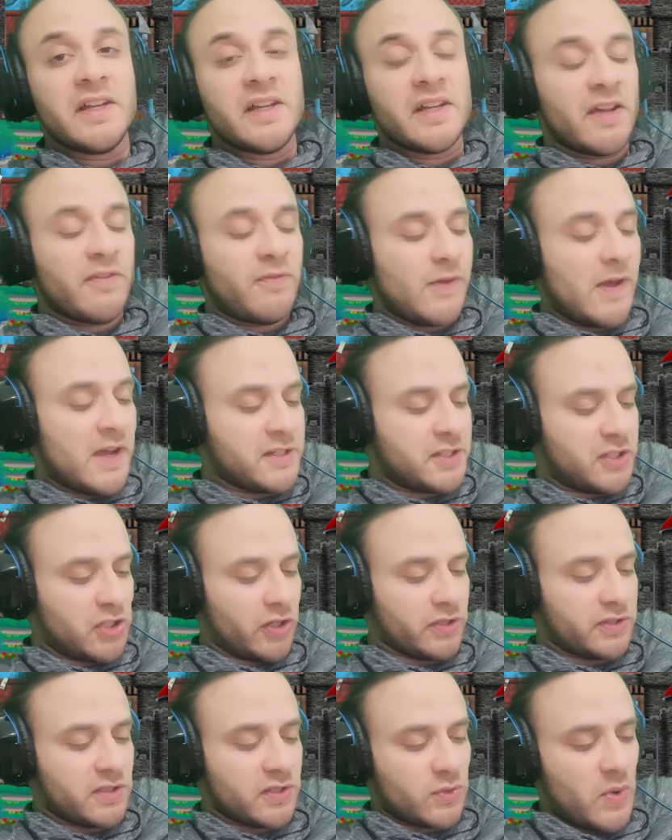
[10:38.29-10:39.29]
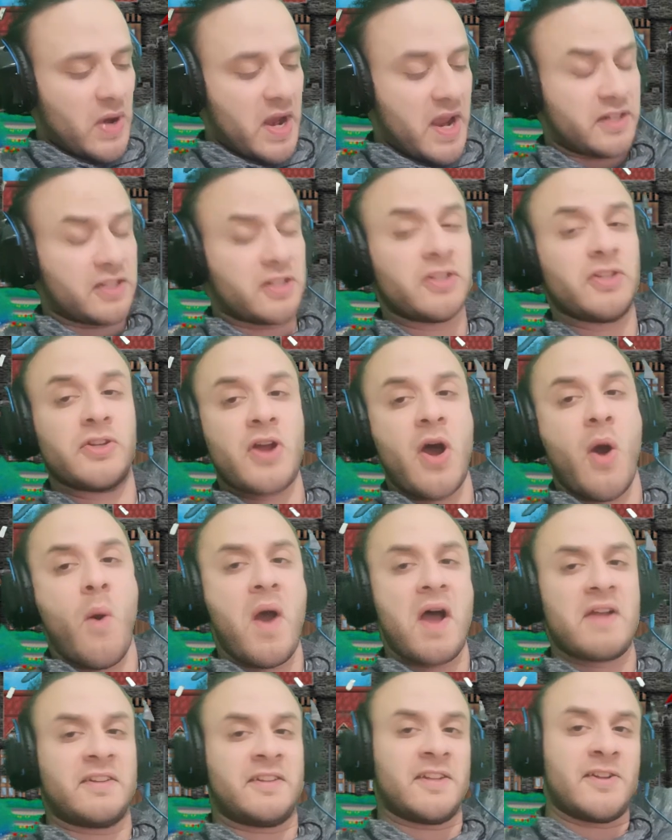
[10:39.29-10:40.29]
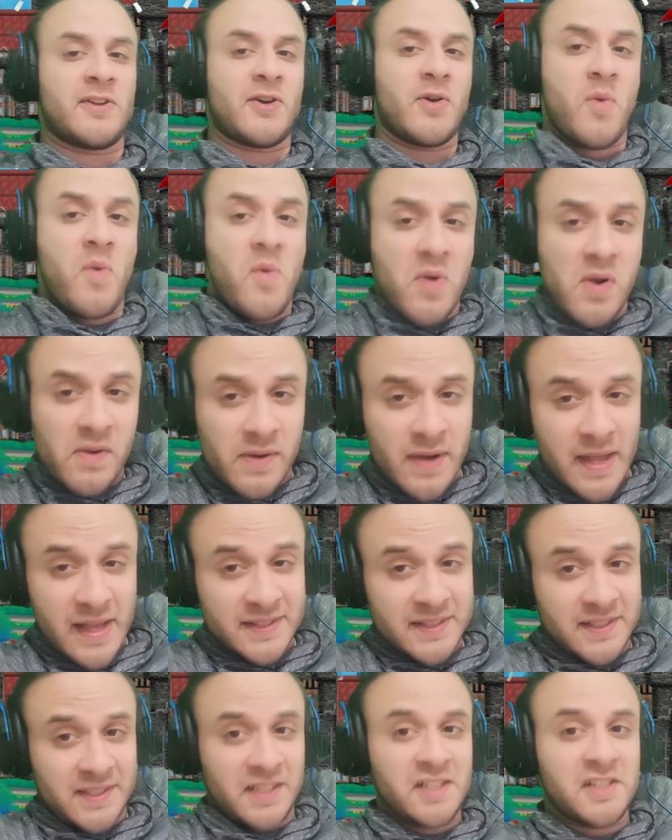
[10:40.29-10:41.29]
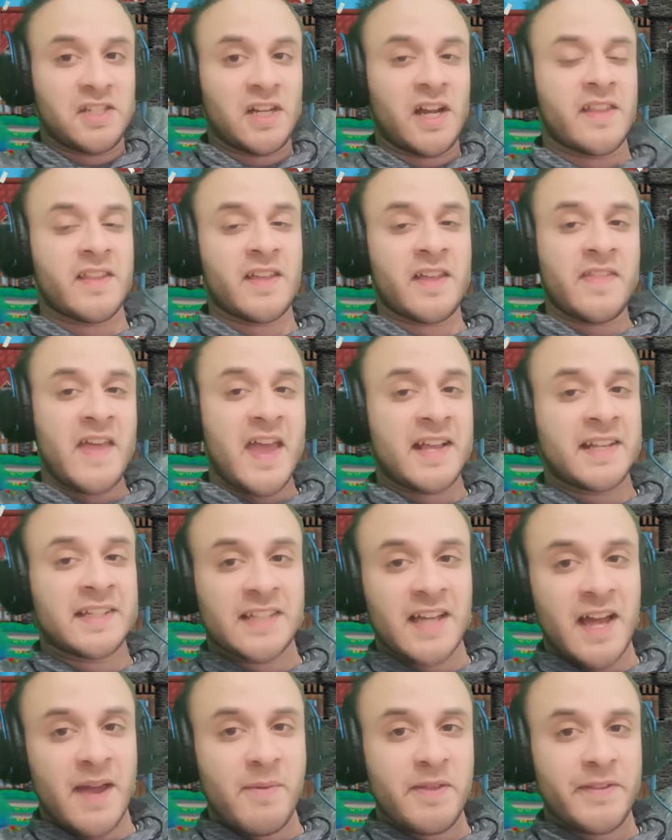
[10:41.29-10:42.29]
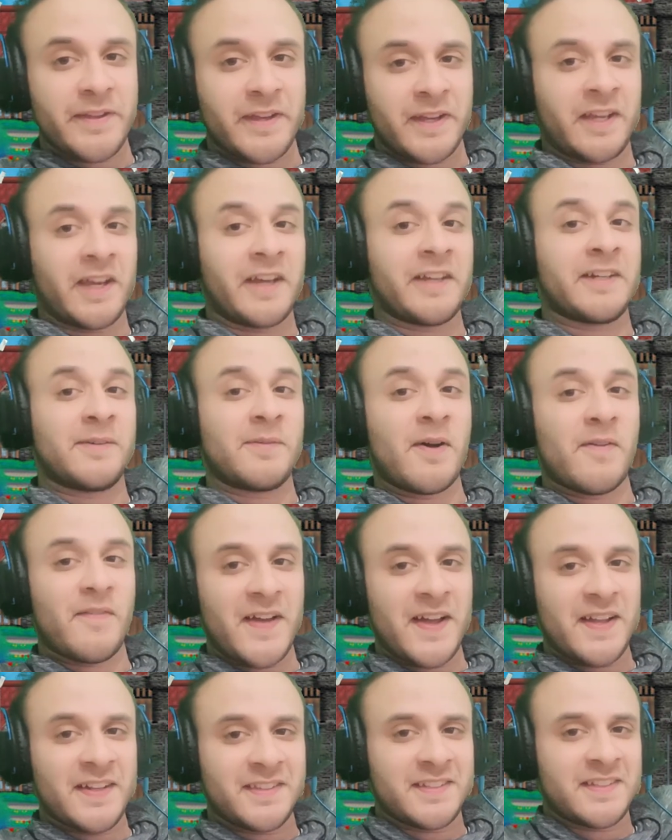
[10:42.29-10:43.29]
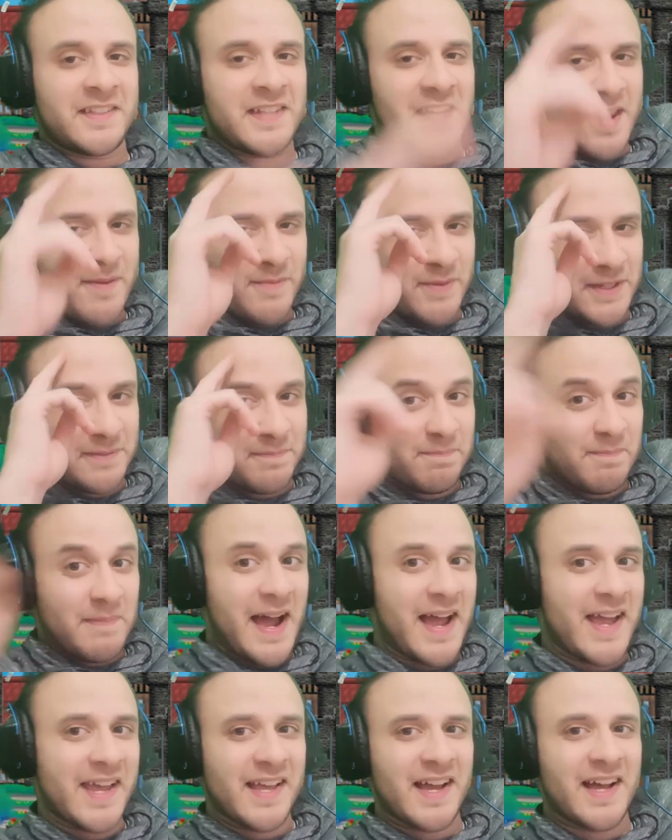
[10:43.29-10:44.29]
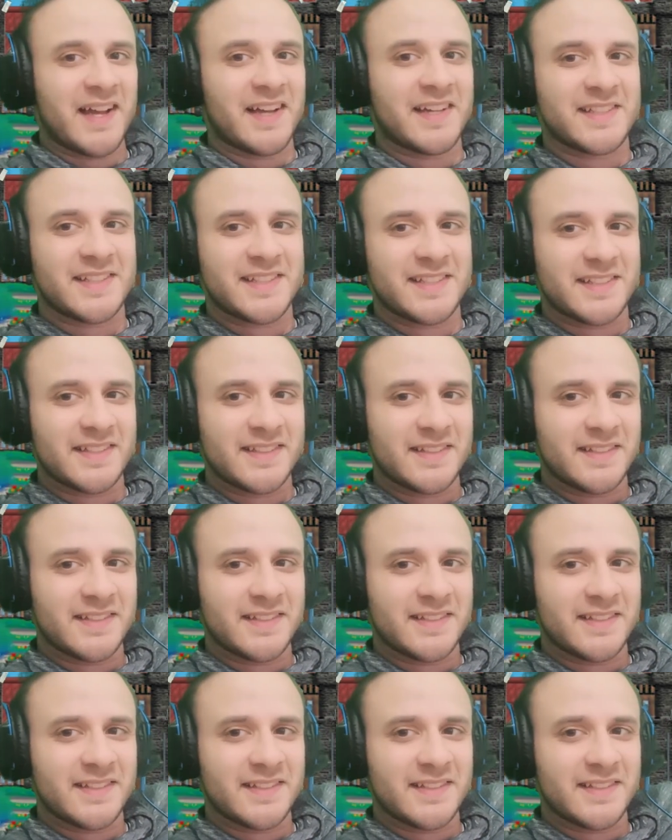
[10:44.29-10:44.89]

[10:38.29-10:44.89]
If you enjoyed this reaction, you know what to do. Let's see each other next time in the Kingdom of Entertainment. Bye, guys.